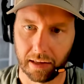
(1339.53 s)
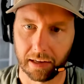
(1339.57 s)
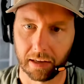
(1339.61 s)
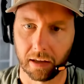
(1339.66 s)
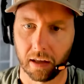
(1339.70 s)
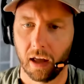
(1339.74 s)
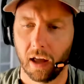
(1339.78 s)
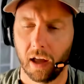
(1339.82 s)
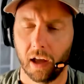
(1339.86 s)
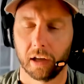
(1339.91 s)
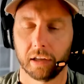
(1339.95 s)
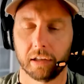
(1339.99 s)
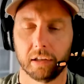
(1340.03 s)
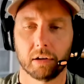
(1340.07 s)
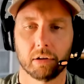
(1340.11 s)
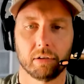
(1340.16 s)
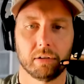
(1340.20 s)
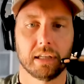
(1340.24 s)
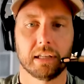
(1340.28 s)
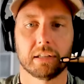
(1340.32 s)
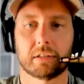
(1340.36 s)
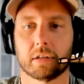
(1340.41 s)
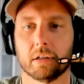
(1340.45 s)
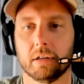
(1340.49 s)
Like, you
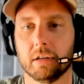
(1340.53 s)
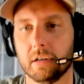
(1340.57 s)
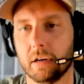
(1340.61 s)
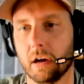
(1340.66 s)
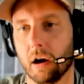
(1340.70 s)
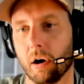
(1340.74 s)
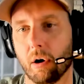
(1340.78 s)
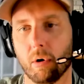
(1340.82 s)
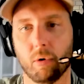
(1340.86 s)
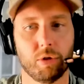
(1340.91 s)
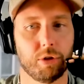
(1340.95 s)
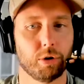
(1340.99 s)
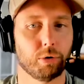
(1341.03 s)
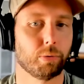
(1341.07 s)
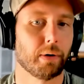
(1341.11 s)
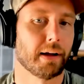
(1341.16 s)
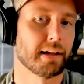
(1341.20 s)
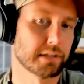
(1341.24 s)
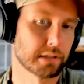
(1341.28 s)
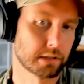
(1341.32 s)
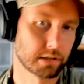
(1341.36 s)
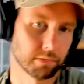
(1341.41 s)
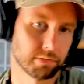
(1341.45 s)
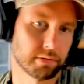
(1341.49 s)
don't need to know the
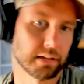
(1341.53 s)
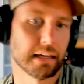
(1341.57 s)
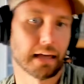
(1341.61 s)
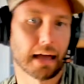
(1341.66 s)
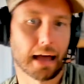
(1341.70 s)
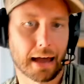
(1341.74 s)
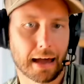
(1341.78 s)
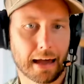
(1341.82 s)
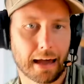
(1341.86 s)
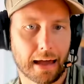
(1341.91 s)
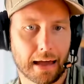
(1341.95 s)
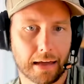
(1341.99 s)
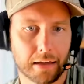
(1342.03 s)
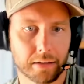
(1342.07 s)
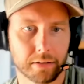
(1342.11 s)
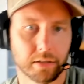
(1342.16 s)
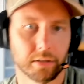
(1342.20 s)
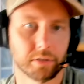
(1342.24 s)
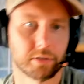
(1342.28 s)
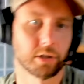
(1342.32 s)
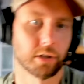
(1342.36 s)
rest of the ad